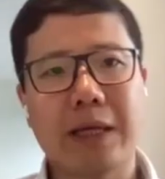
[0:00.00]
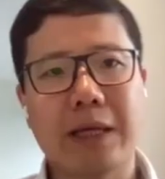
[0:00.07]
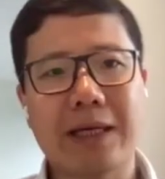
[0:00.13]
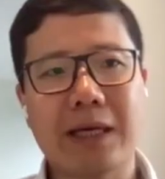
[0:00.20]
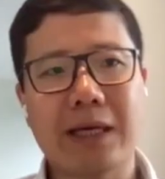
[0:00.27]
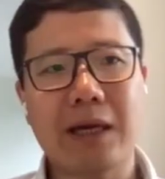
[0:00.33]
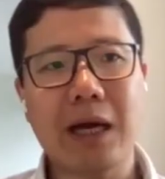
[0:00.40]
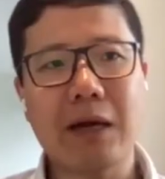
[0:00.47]
they
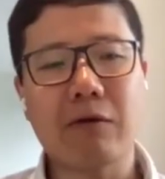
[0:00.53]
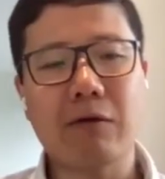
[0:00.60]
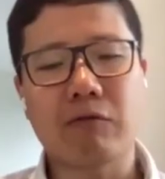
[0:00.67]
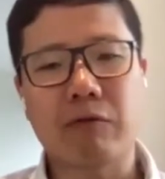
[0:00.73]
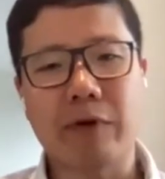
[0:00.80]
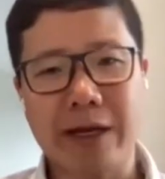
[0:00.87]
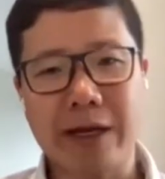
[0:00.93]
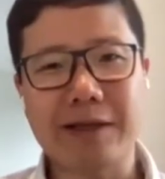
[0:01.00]

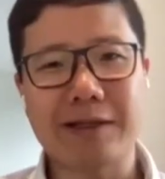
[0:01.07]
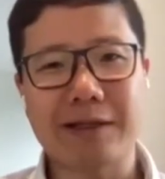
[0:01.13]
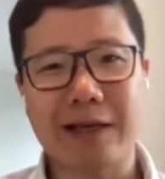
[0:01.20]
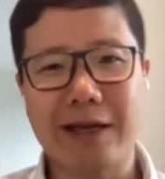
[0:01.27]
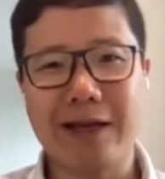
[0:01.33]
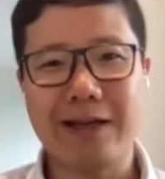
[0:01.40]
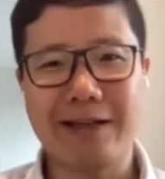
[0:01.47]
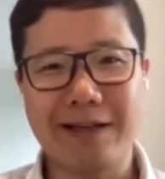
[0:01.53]
cannot raise
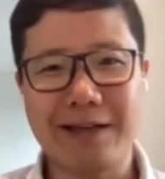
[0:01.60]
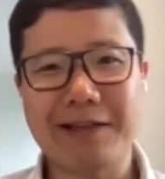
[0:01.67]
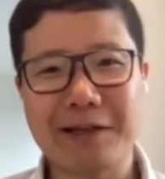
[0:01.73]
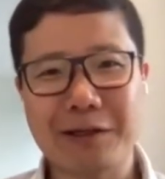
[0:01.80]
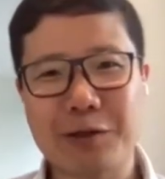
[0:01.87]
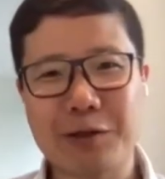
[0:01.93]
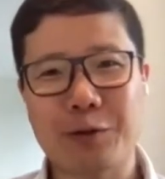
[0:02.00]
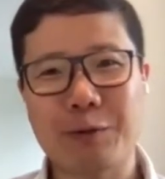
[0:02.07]
any
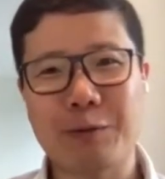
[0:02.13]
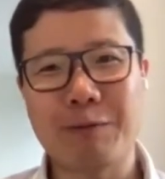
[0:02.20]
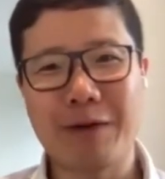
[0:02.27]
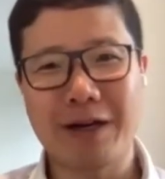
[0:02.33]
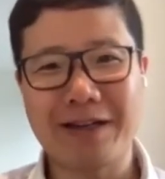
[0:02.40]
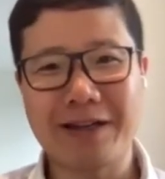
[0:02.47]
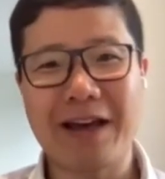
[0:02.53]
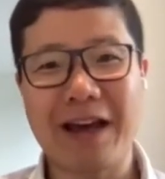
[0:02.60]
additional
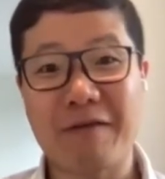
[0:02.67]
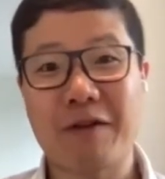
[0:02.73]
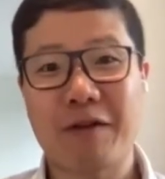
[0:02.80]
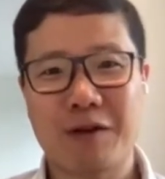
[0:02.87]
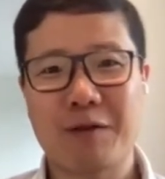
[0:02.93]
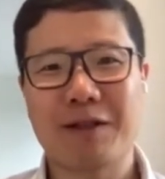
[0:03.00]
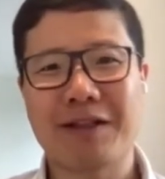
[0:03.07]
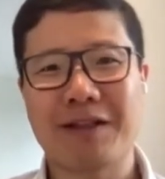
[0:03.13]
money at
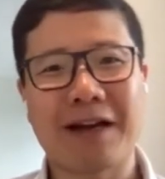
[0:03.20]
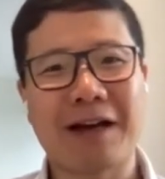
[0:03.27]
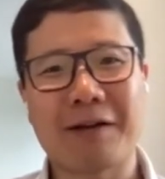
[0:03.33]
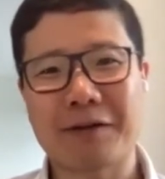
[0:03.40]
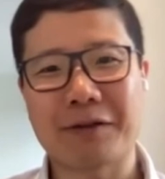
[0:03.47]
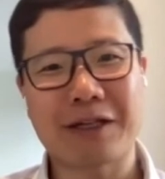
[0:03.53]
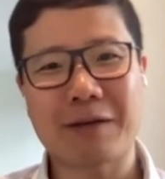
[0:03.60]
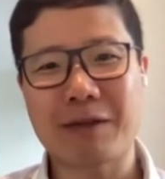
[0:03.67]
$50 million.
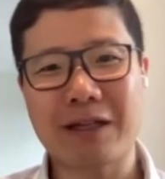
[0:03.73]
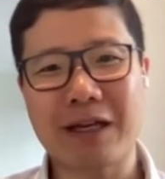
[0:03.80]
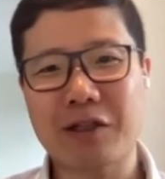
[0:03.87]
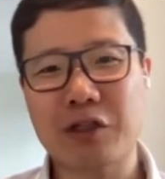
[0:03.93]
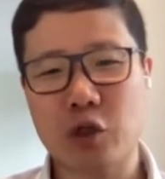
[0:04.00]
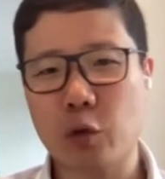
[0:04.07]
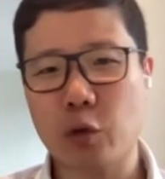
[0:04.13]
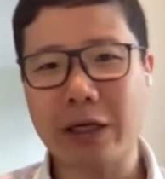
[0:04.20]
I mean,
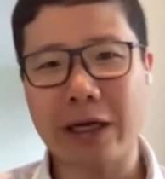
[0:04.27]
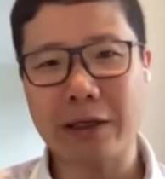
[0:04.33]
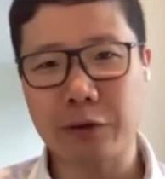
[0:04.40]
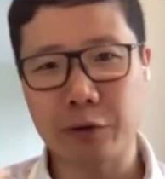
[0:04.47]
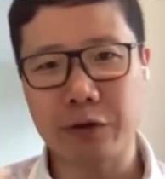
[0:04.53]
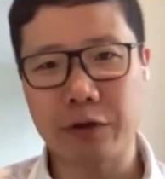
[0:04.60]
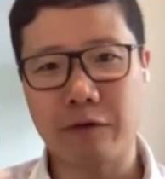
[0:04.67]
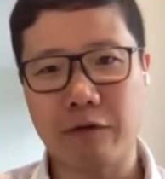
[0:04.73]
that's so
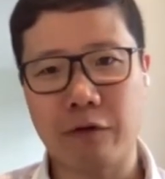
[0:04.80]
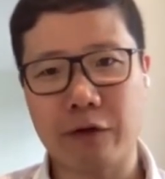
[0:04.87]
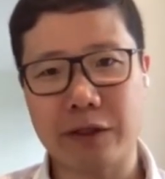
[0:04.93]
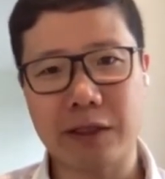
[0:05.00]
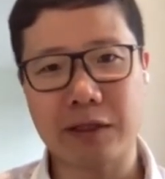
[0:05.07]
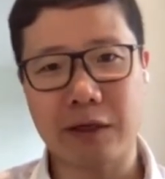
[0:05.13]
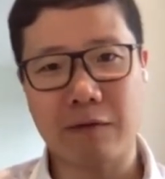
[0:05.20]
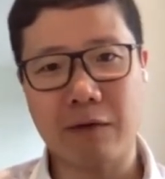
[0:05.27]
dilutive for
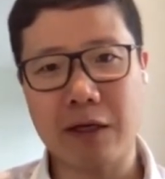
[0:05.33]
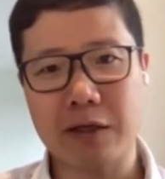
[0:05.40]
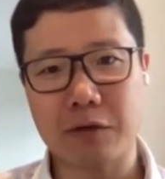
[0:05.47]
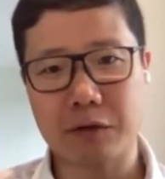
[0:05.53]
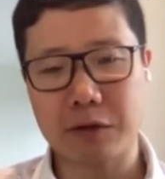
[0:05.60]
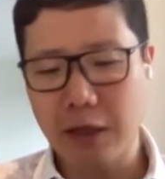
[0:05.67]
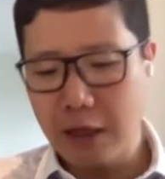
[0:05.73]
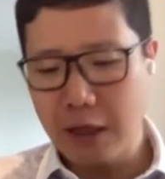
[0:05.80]
existing
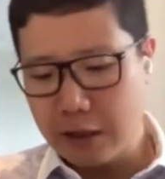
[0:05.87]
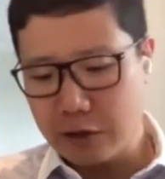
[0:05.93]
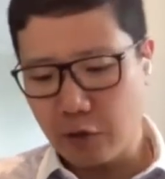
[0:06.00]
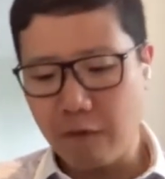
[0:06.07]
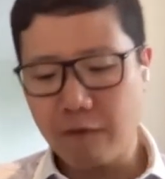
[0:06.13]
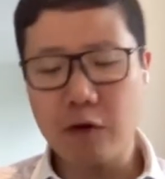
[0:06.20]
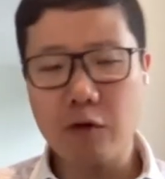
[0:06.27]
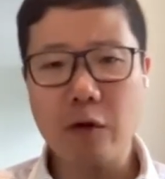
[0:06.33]
investors. So
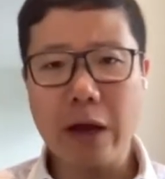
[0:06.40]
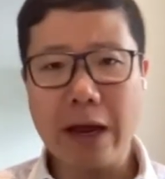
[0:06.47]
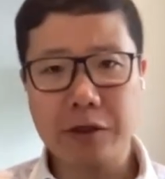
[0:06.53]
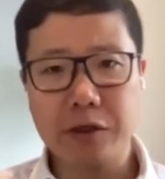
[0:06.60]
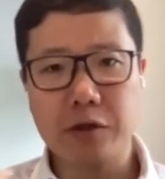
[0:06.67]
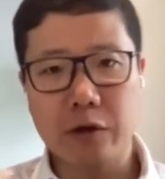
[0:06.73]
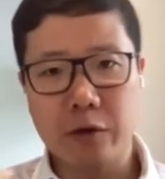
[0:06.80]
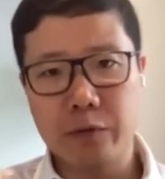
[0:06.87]
if you
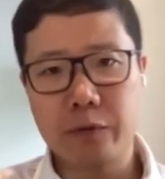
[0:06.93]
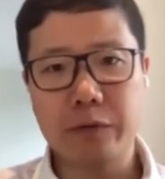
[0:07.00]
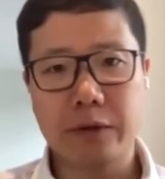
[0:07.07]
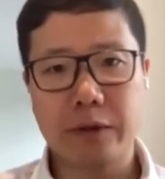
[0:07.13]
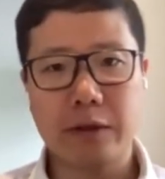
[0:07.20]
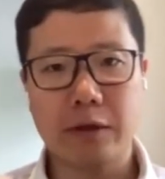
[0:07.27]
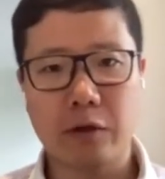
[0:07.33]
actually own